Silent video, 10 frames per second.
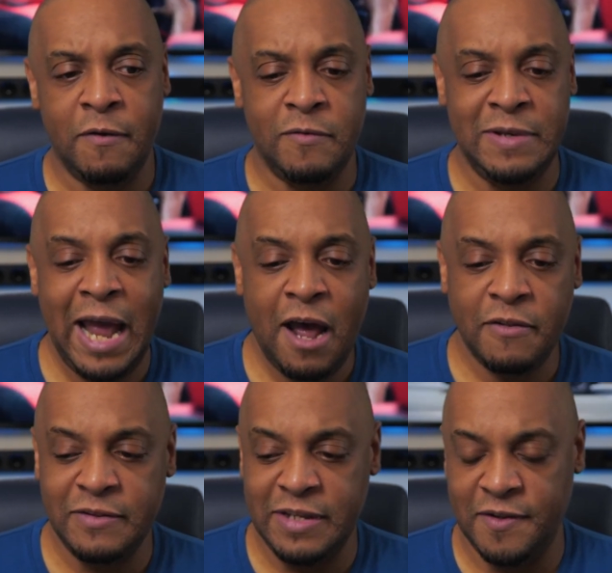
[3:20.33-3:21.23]
now
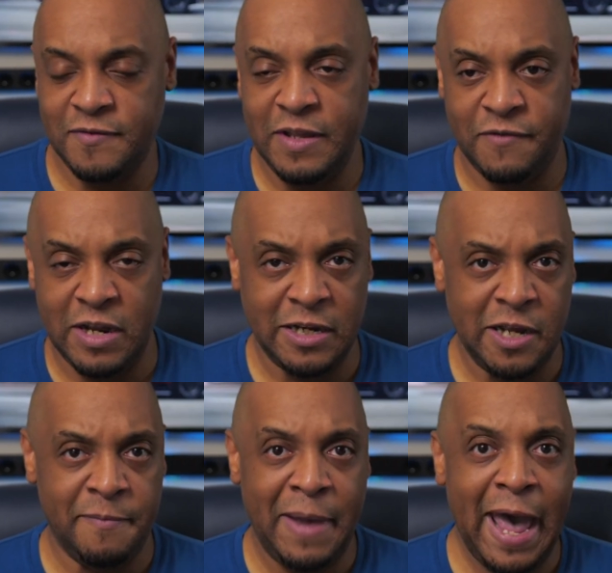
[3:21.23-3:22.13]
that they've kind of
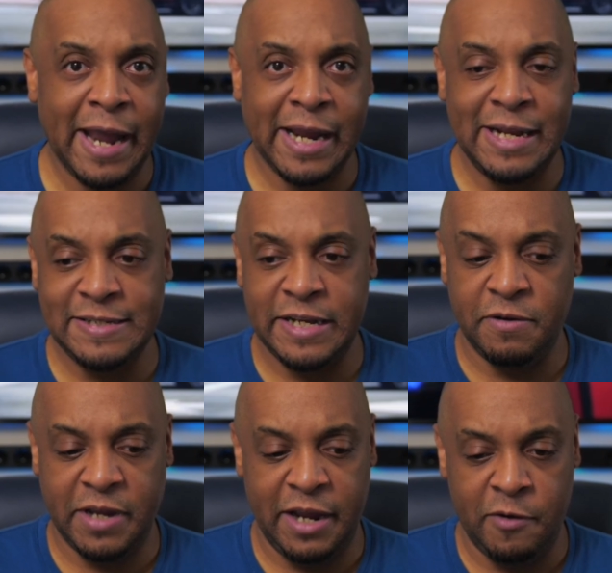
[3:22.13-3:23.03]
come back and said,
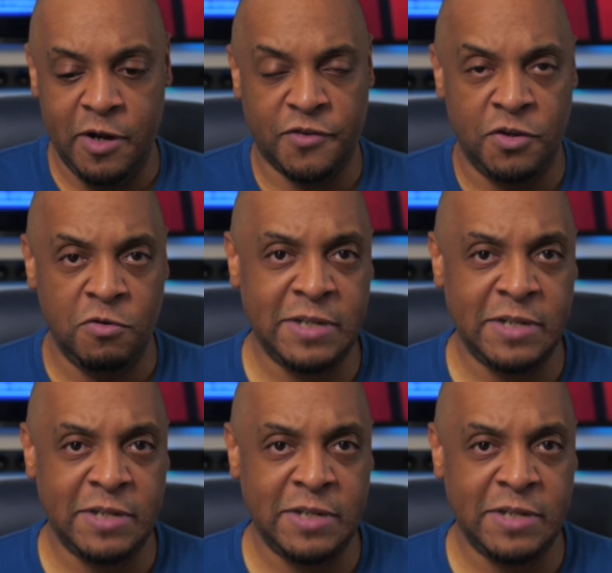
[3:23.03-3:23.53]
okay, here's a new